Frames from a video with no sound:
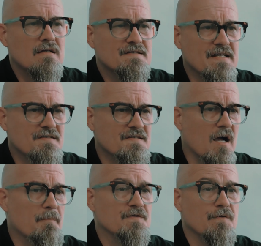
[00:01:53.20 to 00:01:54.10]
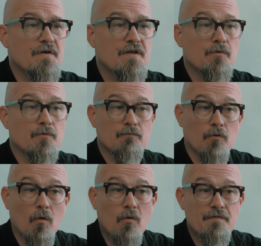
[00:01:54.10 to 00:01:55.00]
Seize this opportunity to
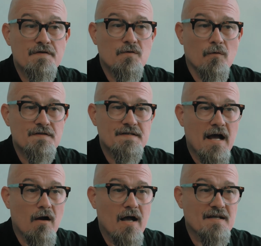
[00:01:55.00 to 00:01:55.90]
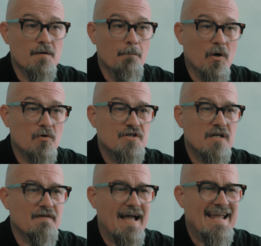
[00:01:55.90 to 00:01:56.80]
enroll in this course now, as the
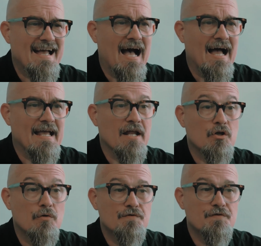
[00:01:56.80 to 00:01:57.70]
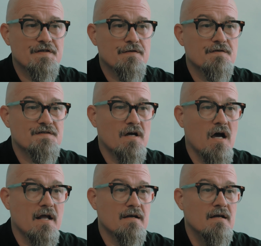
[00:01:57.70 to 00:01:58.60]
merging of AI and user-centered
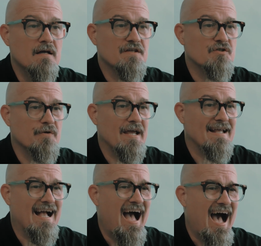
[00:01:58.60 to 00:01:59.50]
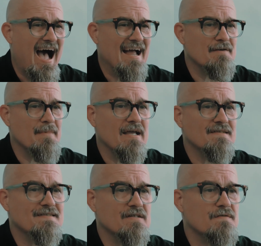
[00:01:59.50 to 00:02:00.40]
design is creating a
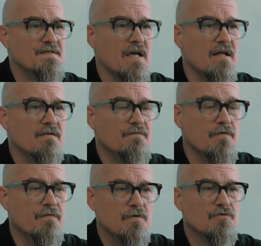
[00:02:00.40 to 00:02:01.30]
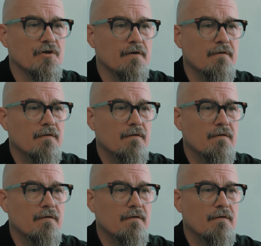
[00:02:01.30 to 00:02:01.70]
high-demand skill set for the future.